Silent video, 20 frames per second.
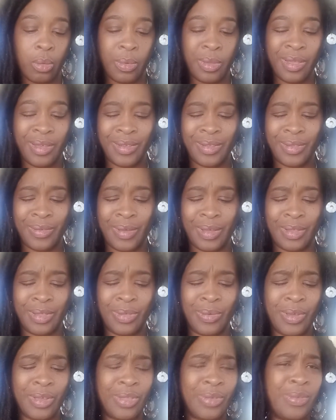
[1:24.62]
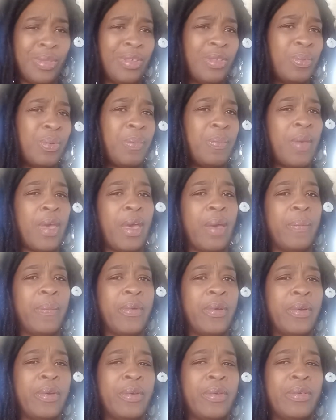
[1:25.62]
what else do you could do this with
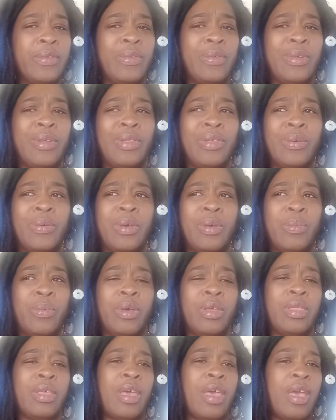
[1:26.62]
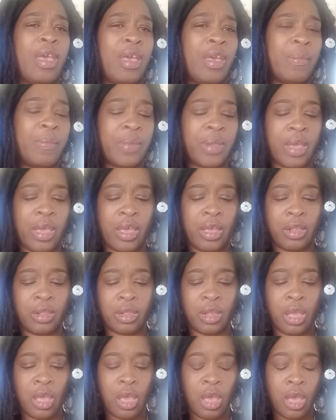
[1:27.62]
peppers, you could do it with
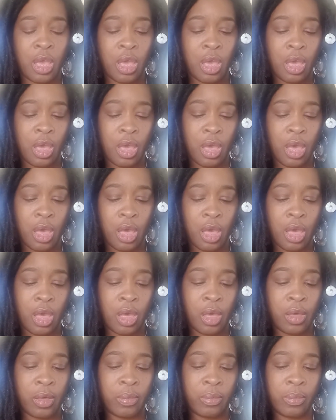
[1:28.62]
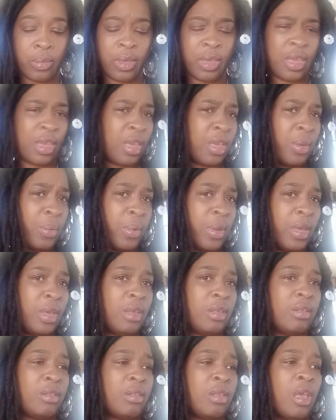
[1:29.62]
eggplants,
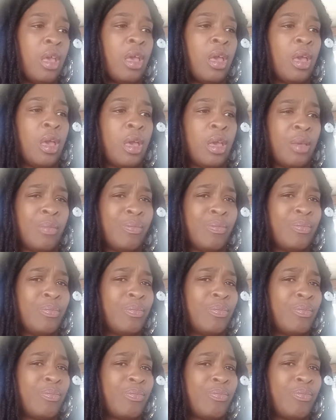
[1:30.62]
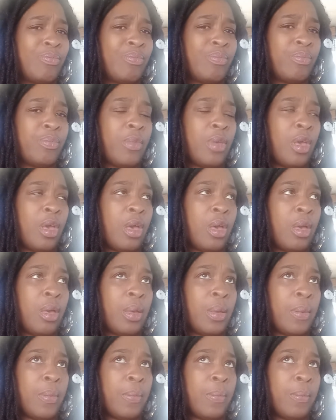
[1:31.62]
kiwis,
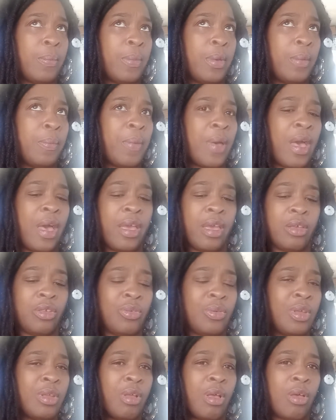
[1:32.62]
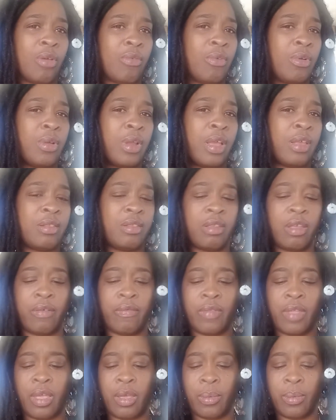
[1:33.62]
papayas. You could all grow that
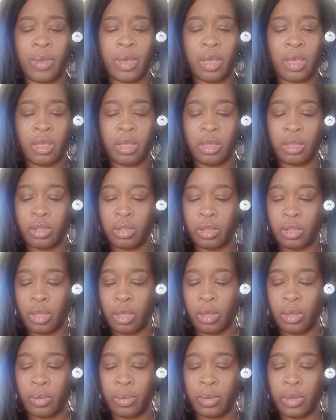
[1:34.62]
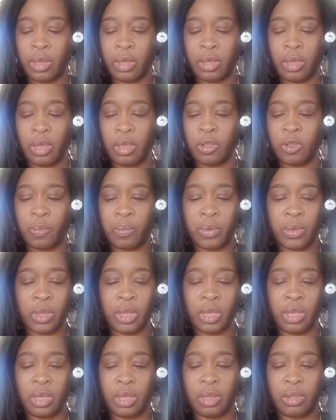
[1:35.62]
stuff that way. So it's
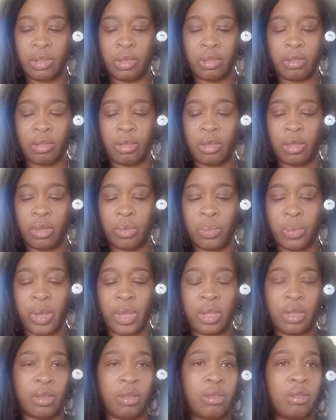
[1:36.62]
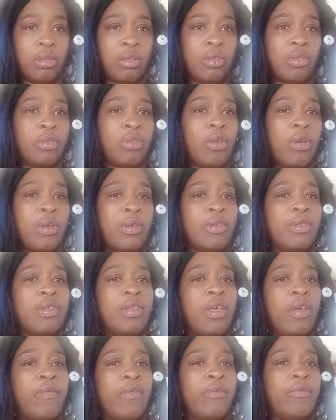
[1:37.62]
pretty easy. It's a good way to start
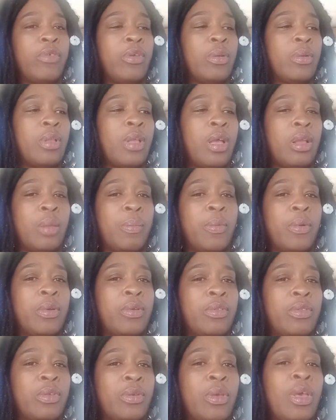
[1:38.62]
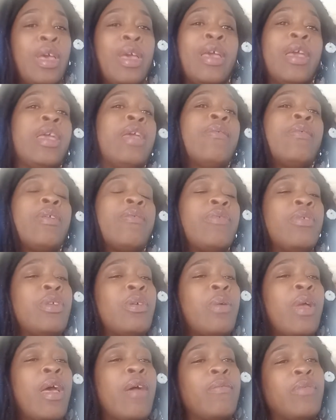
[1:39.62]
stuff if you're not a person. Even if you
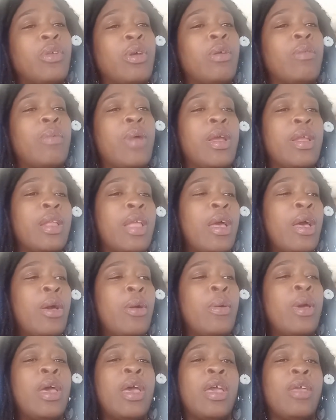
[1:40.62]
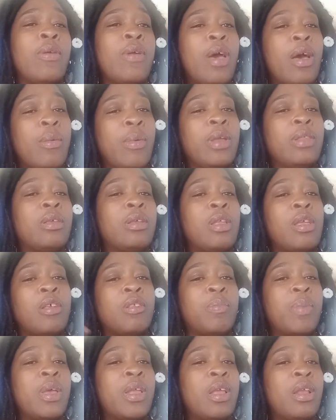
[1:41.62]
don't have dirt right now, you gotta wait till
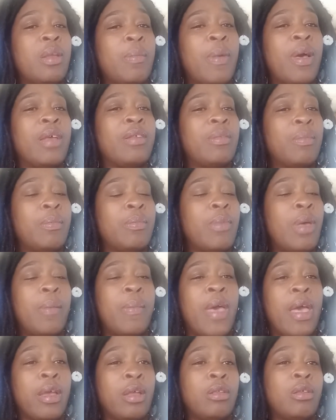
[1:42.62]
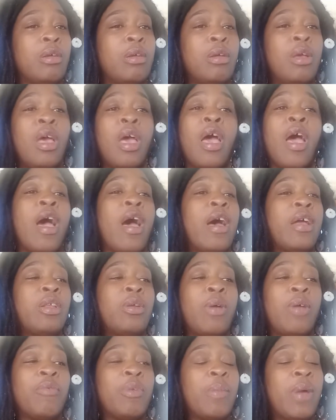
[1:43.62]
next payday to buy a bag of dirt. I
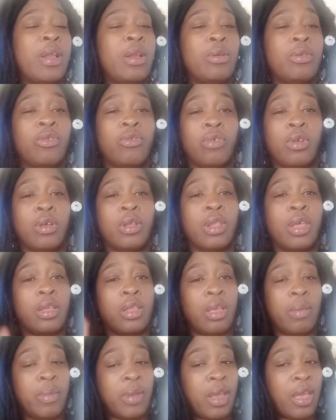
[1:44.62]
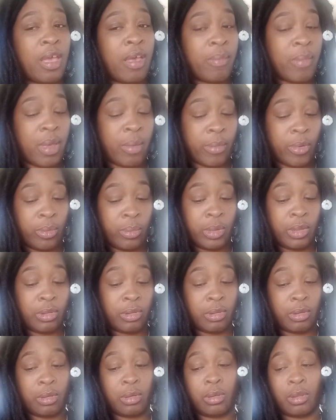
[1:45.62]
know everybody don't struggle like that, but I have my
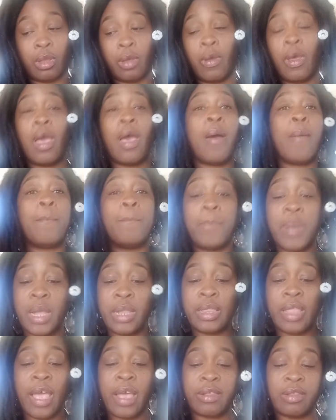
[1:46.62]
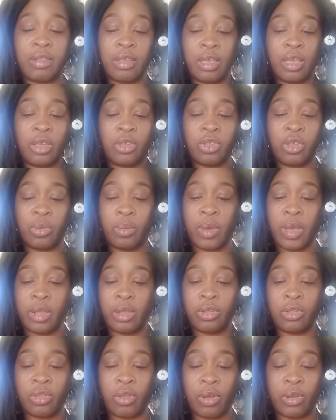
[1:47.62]
moments, so you know. But that's the easy way
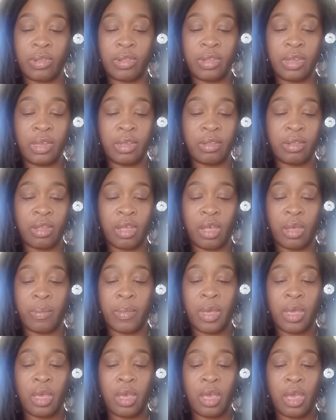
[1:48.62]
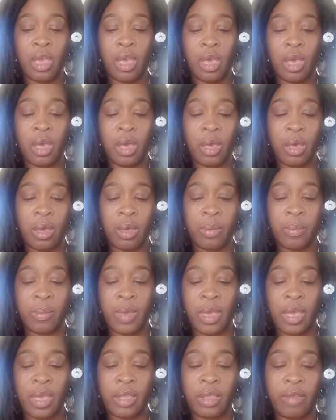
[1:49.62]
to start seeds up. And
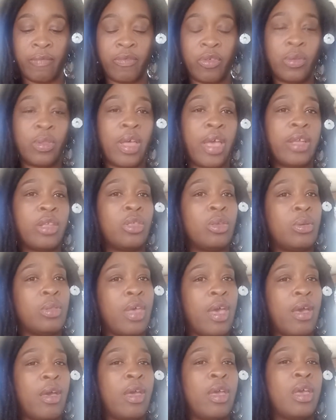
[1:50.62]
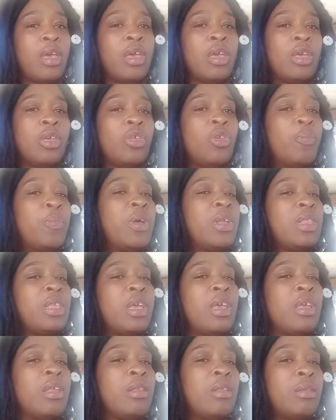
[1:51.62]
if you like do that, you put
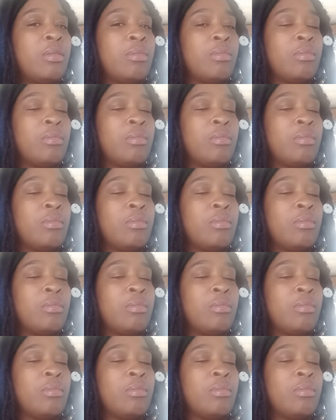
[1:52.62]
10